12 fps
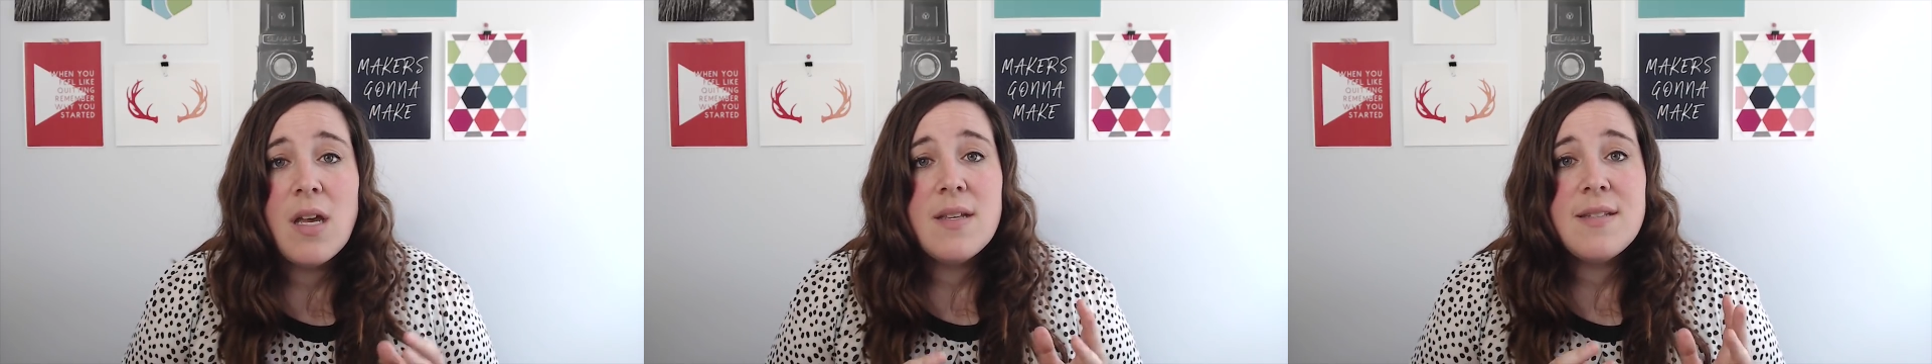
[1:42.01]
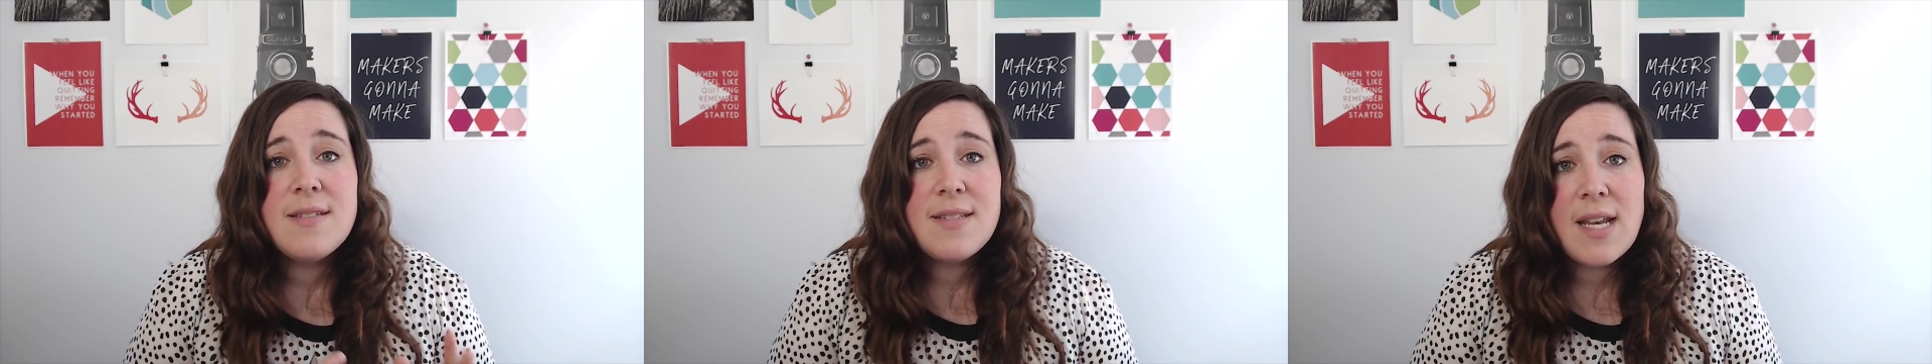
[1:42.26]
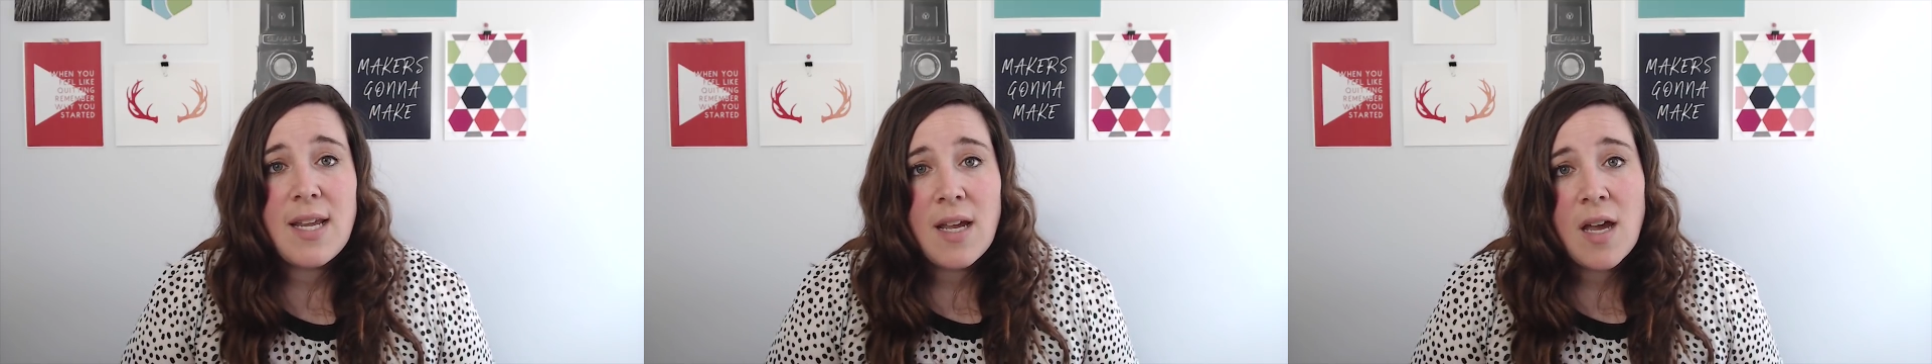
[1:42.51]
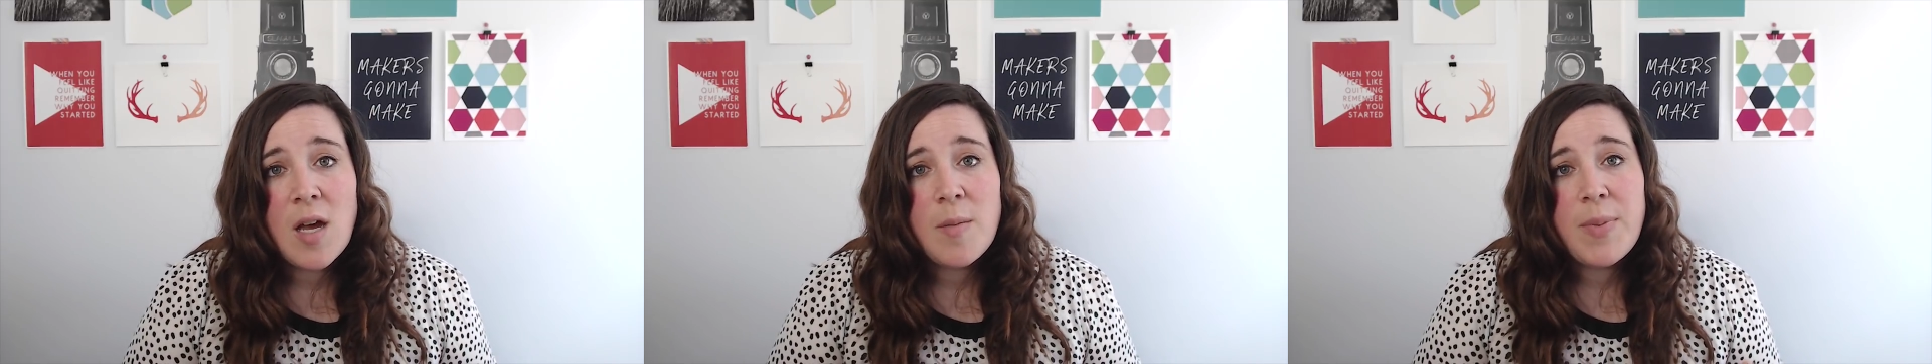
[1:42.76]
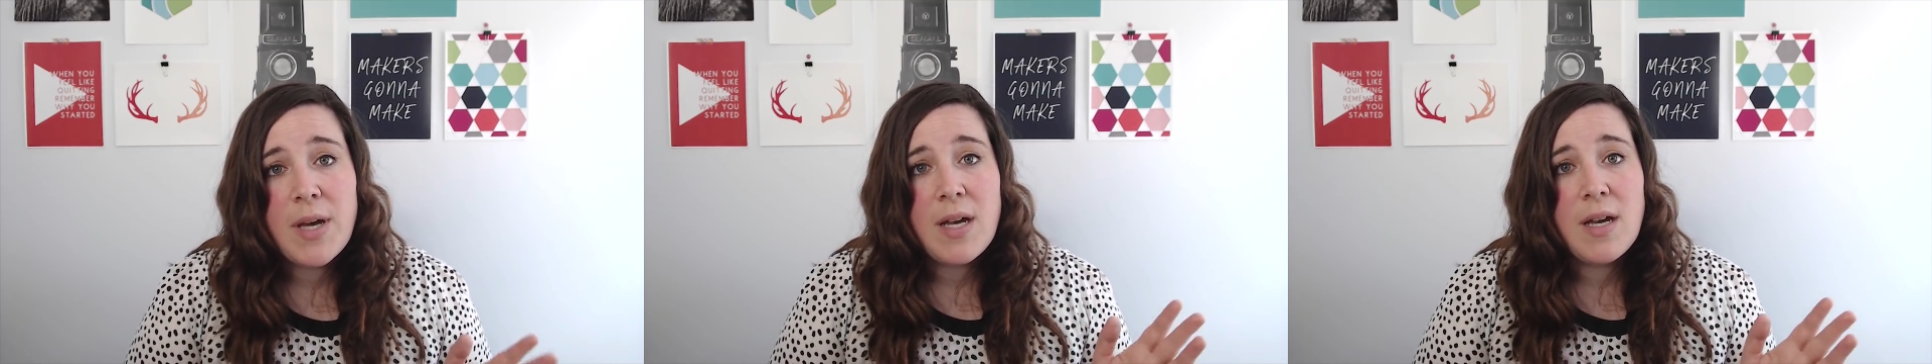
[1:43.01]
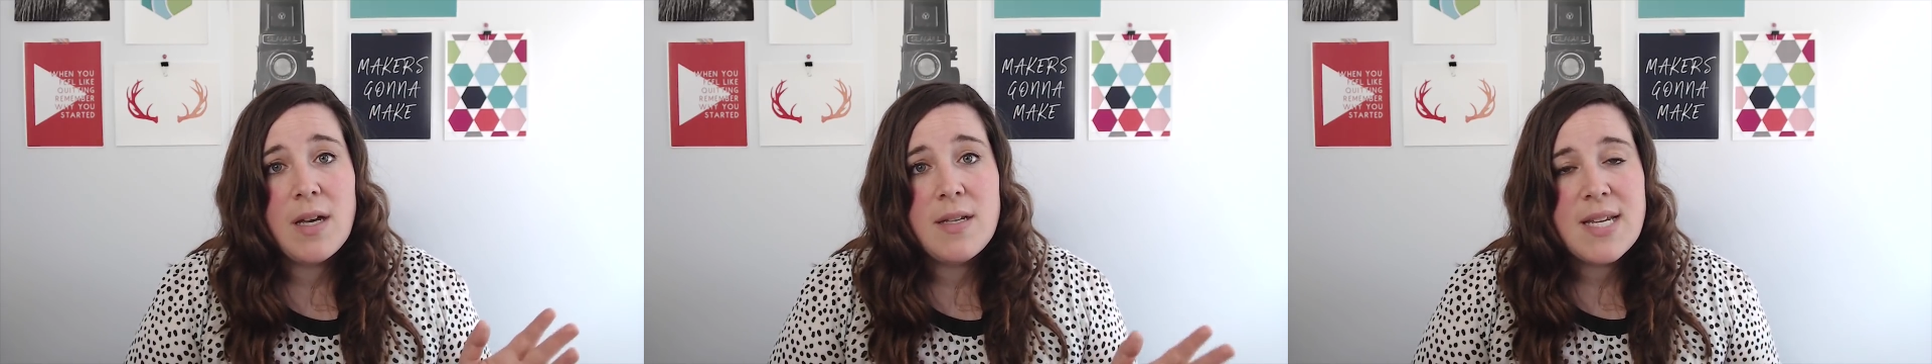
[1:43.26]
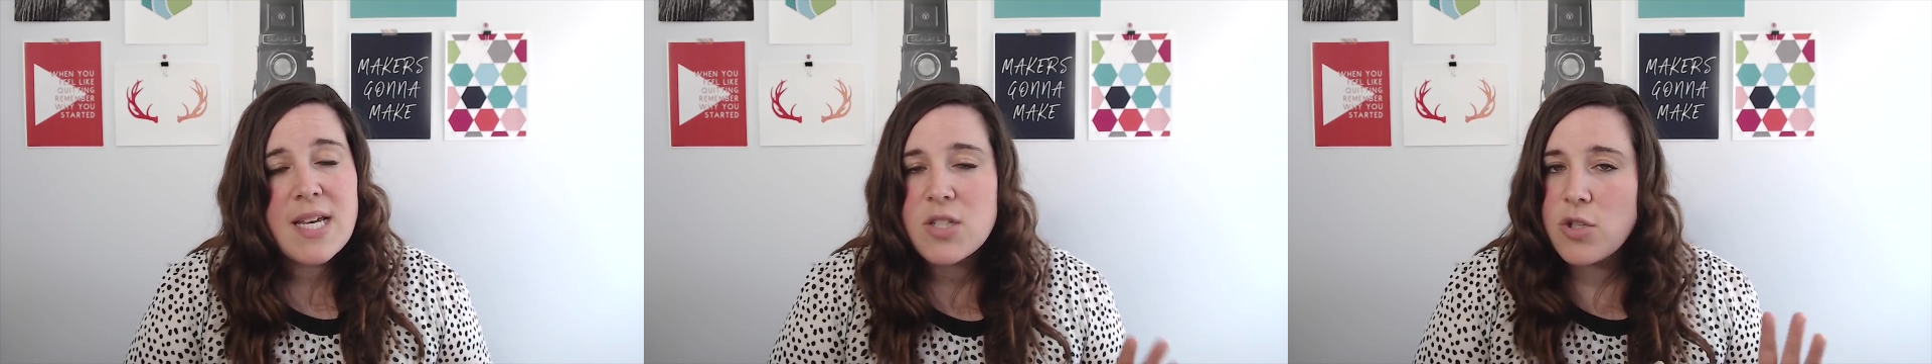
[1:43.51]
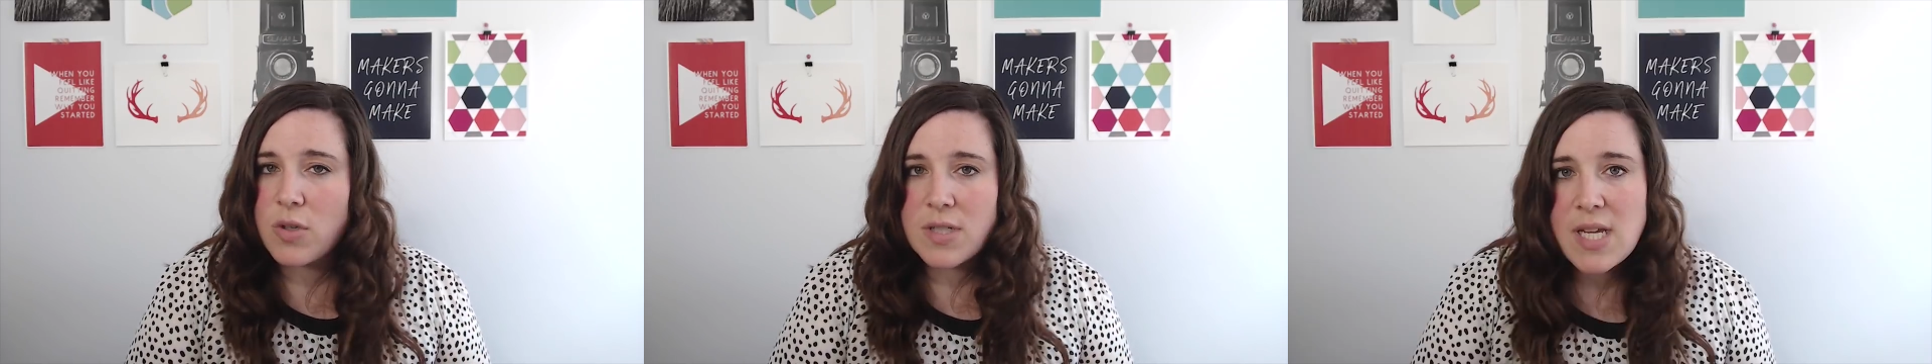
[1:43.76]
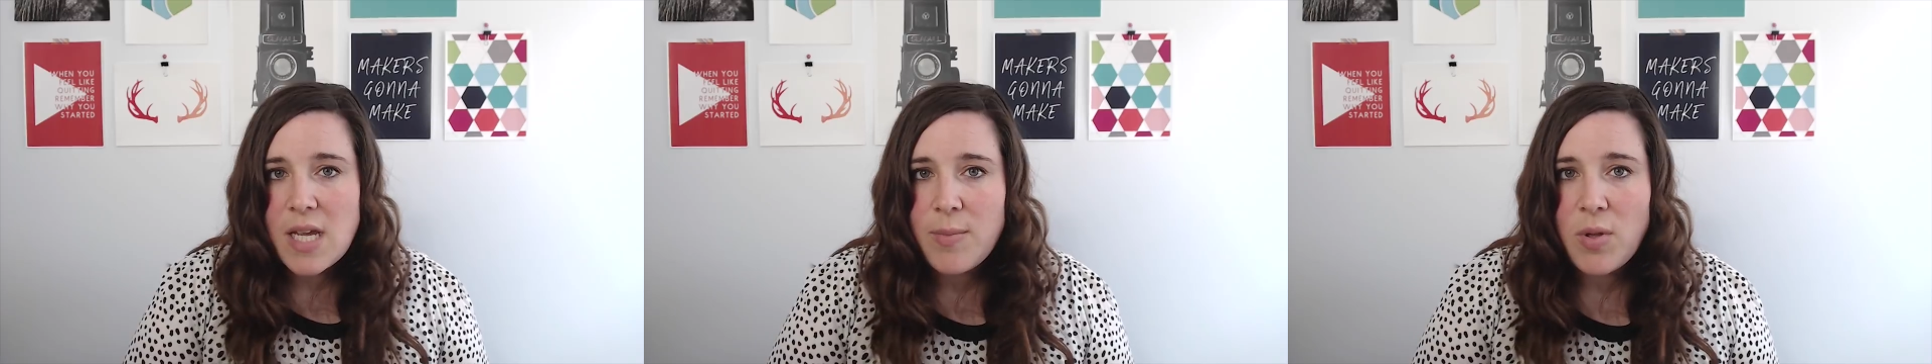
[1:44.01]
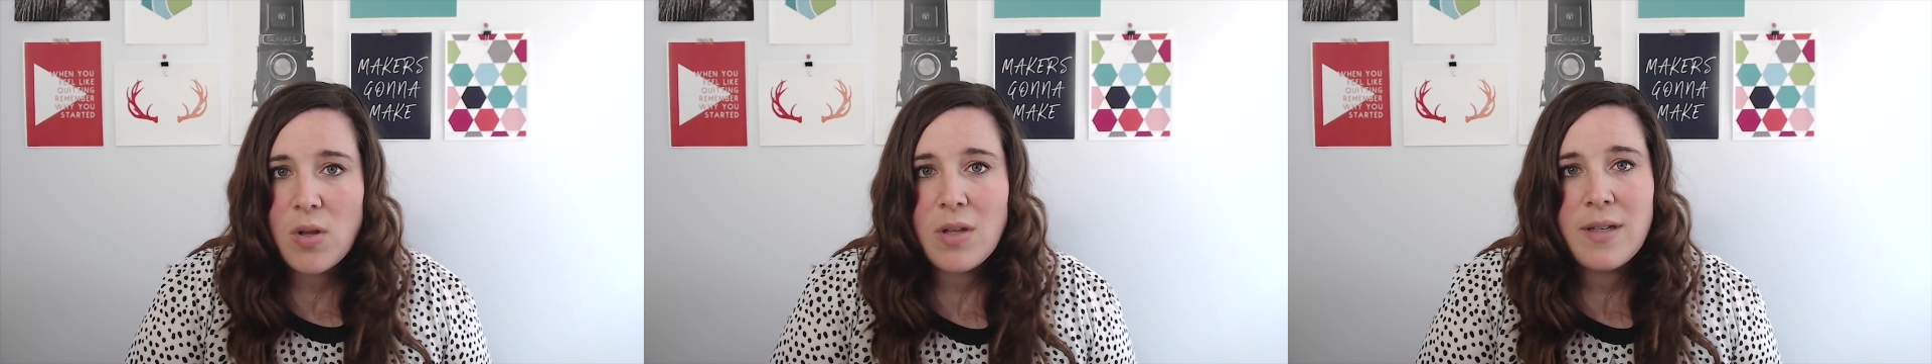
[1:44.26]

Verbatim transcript: setting up a desk or a table